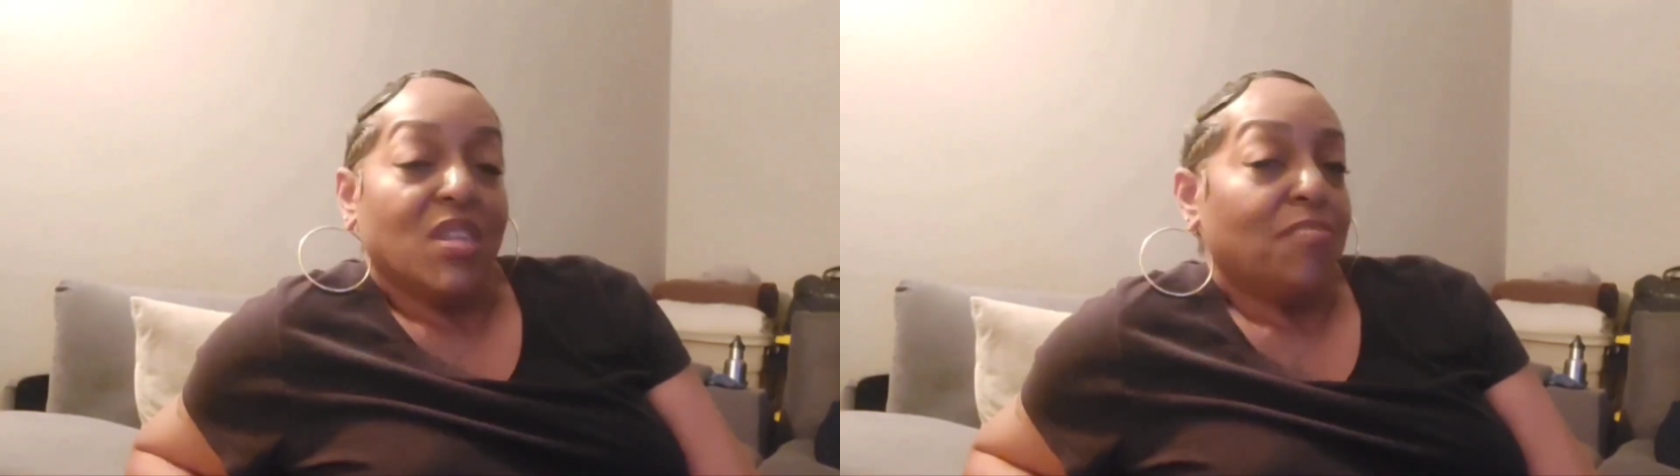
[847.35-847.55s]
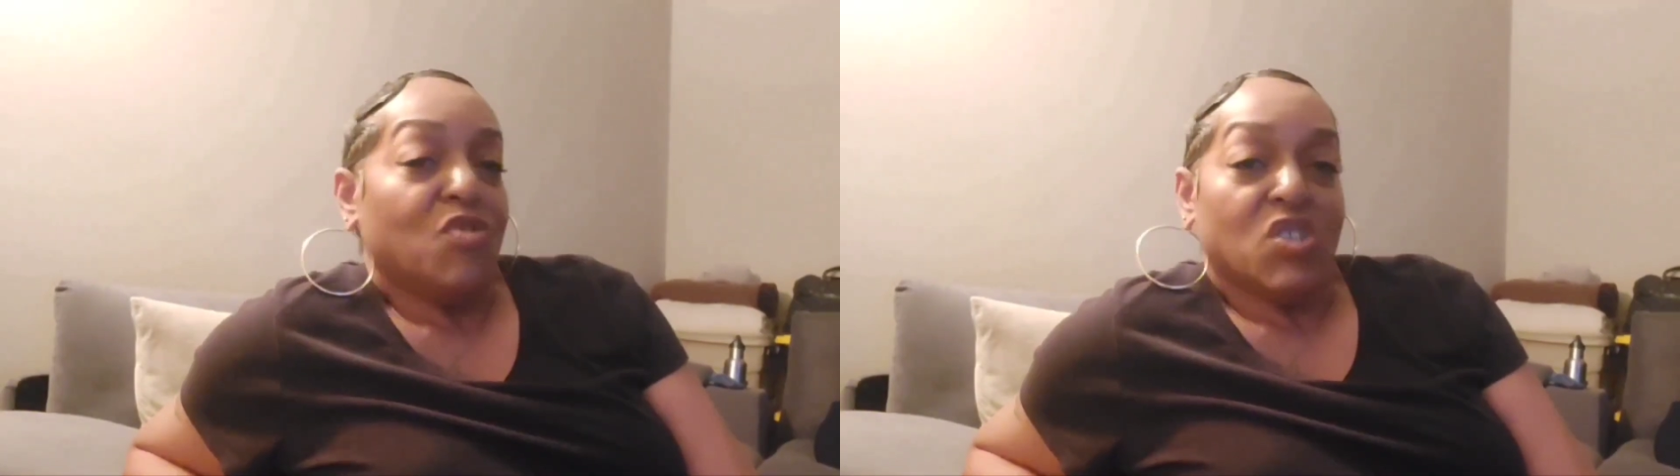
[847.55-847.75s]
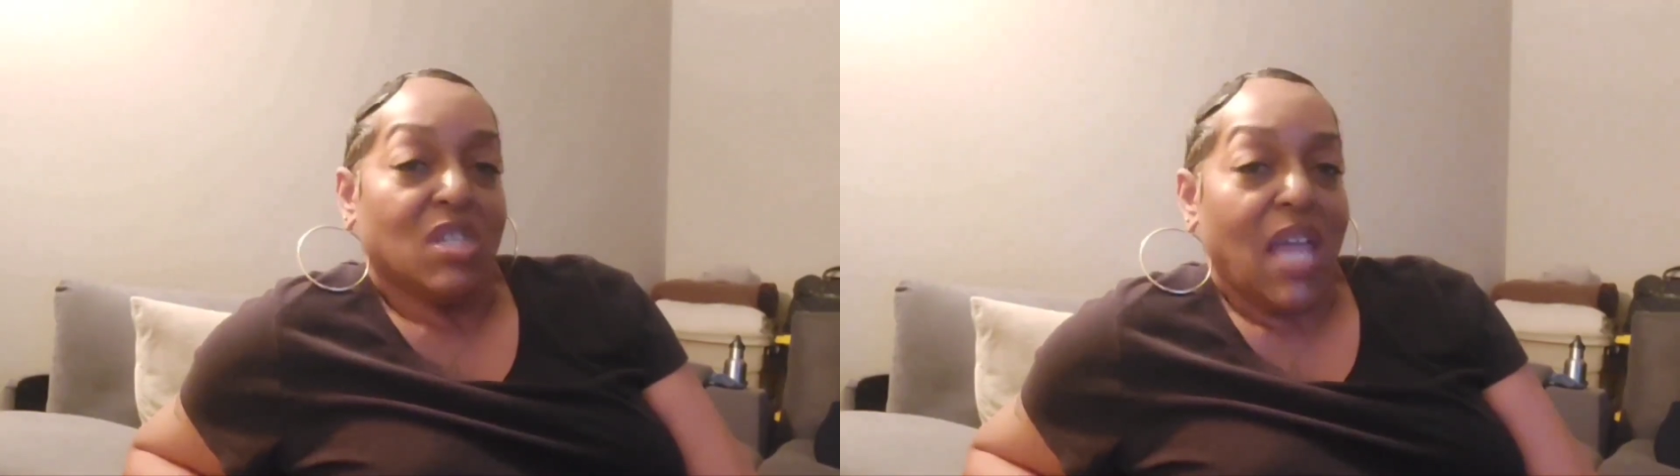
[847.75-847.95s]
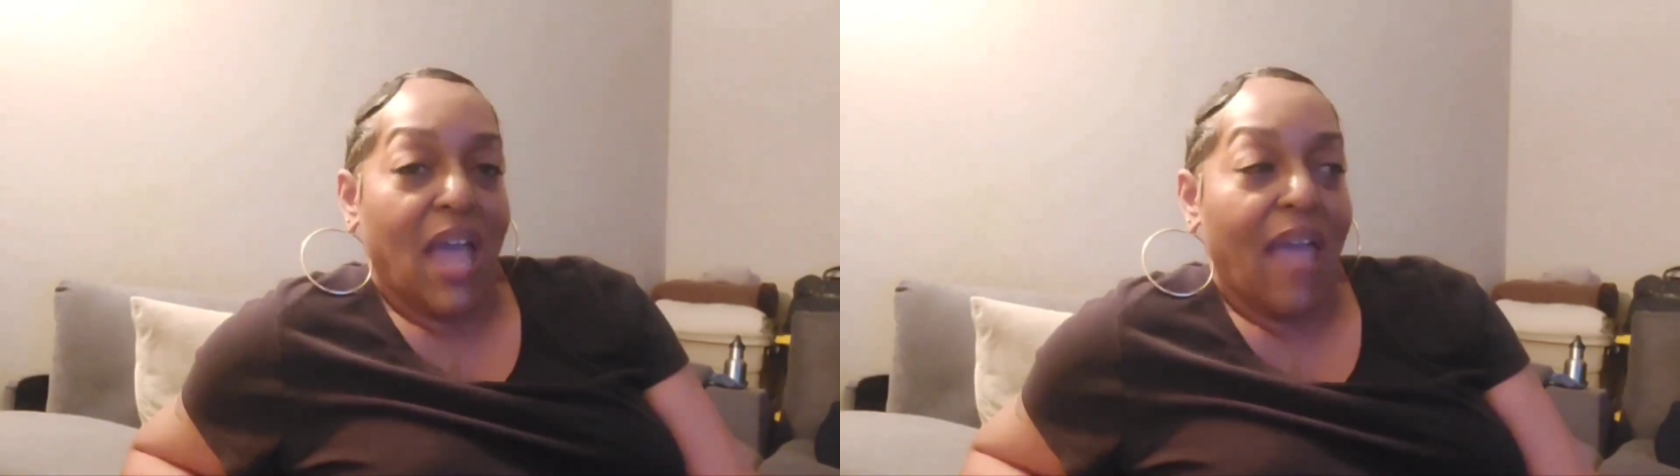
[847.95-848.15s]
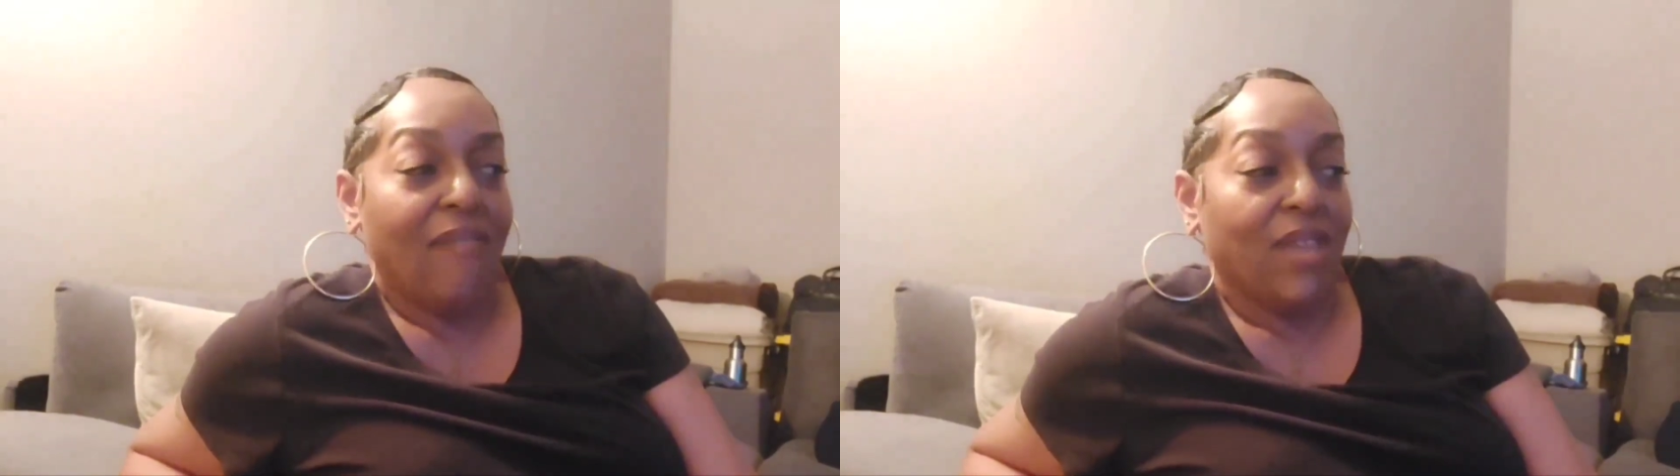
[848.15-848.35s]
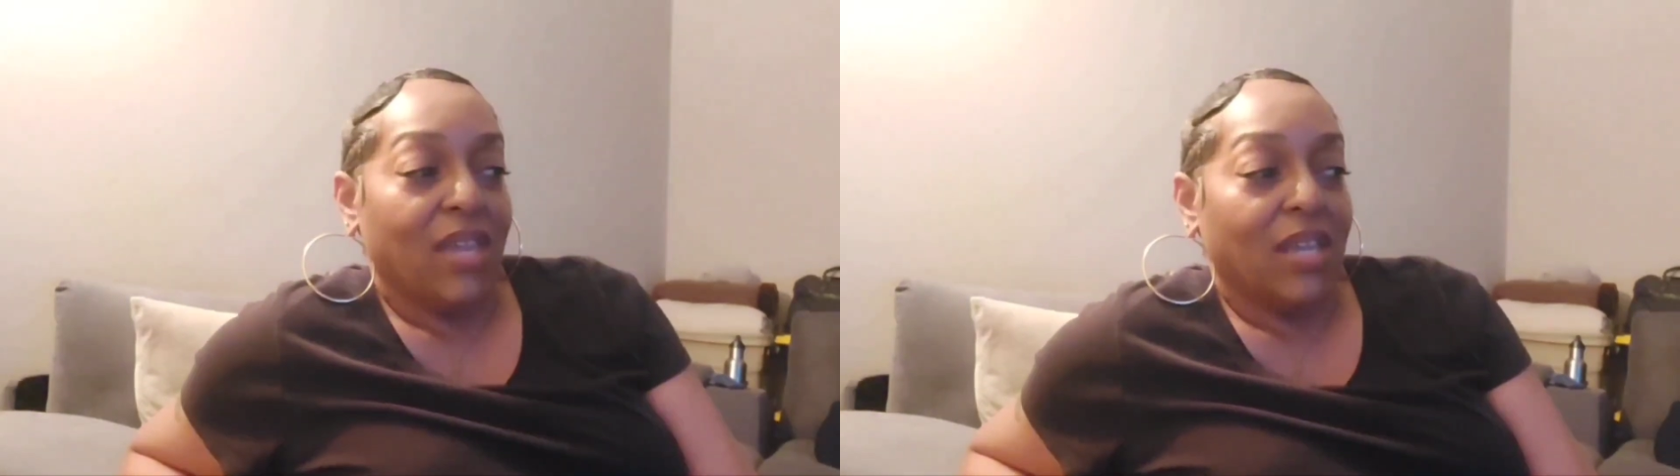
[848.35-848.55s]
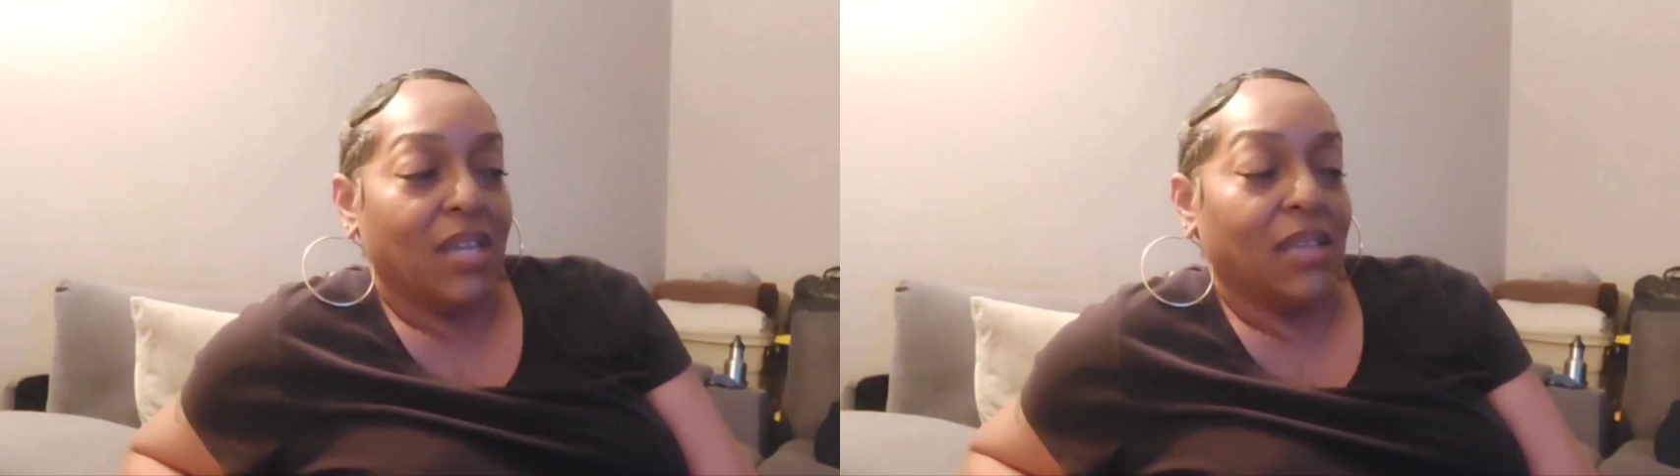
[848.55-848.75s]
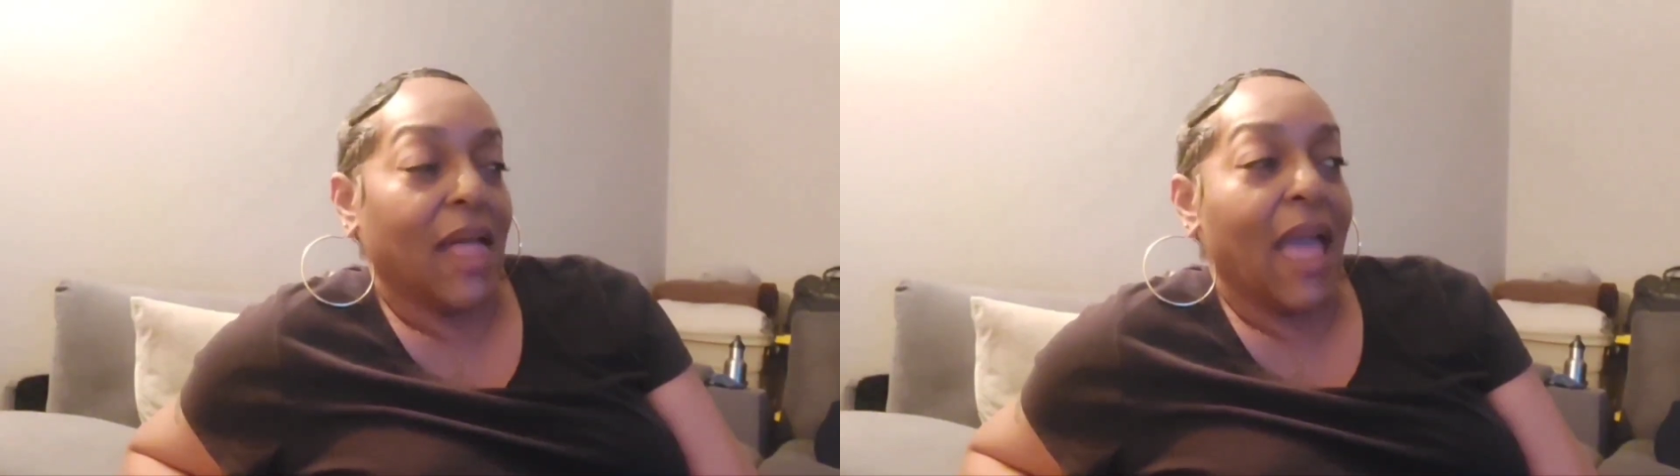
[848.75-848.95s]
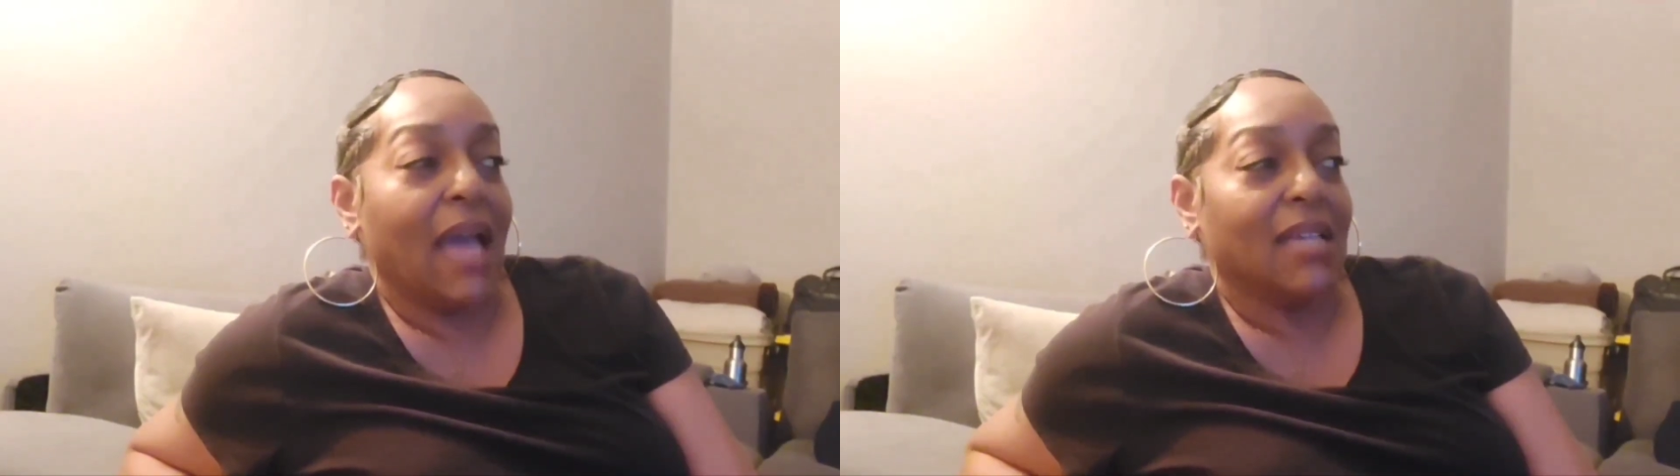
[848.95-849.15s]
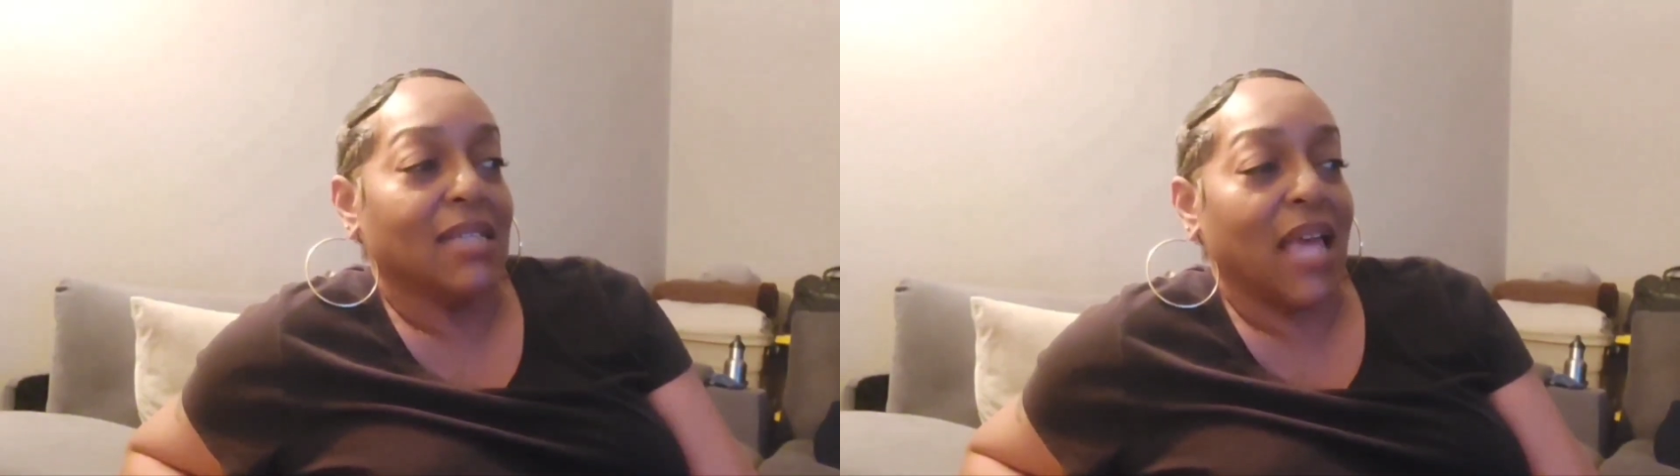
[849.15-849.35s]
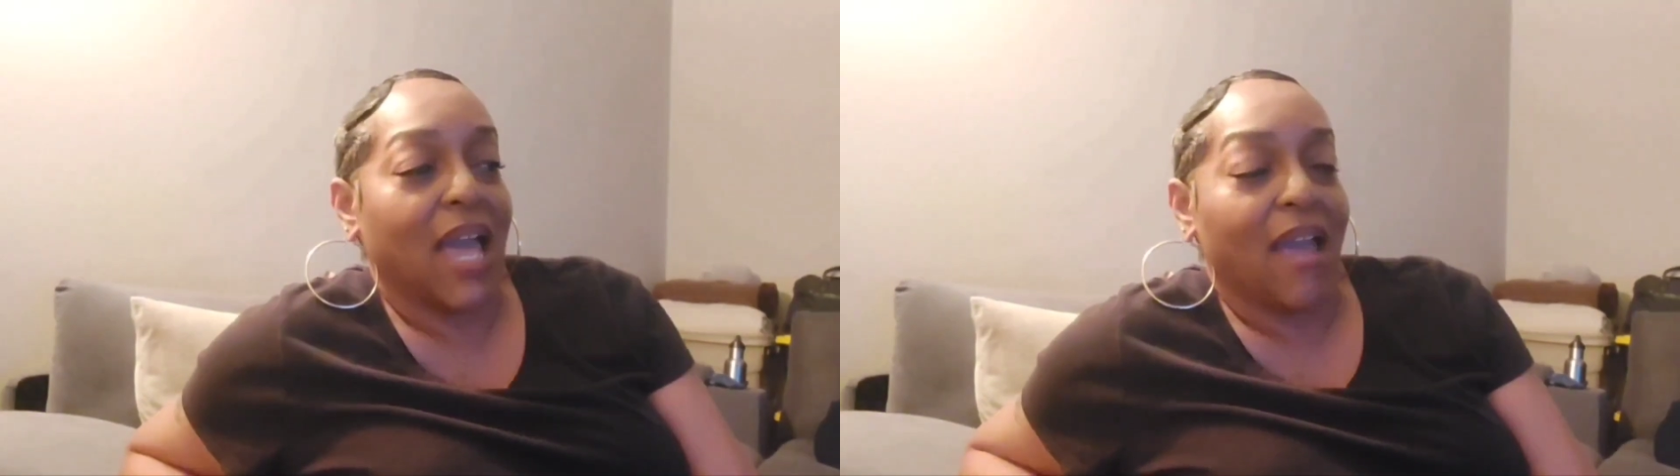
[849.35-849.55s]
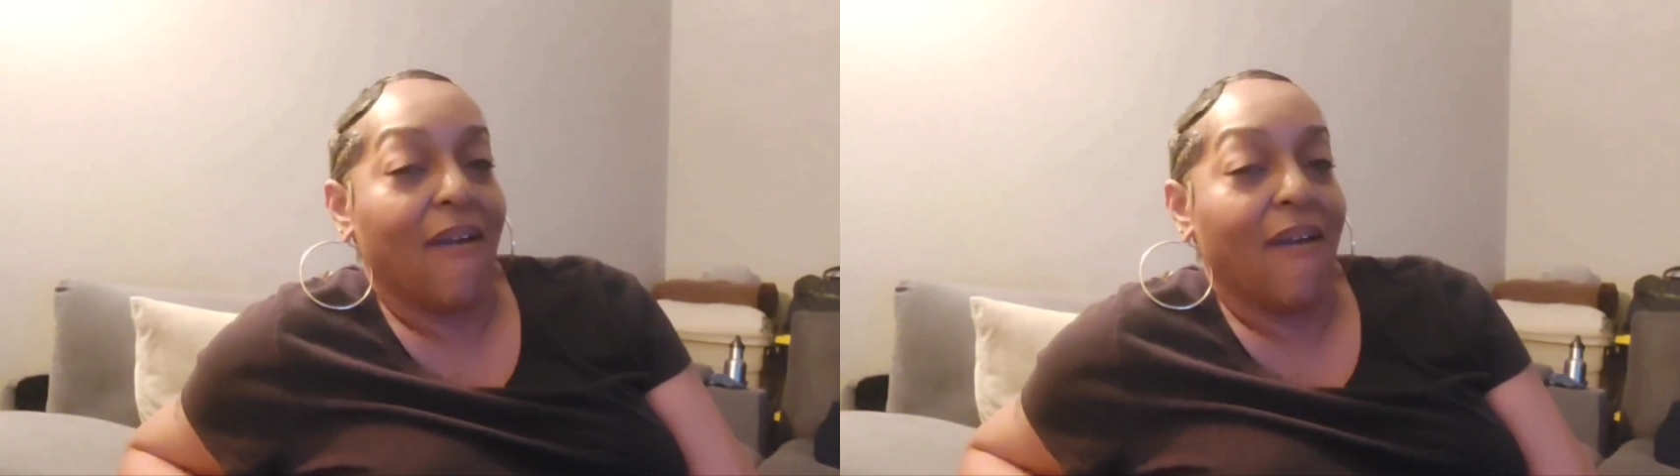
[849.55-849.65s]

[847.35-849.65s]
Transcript: them just not having glass like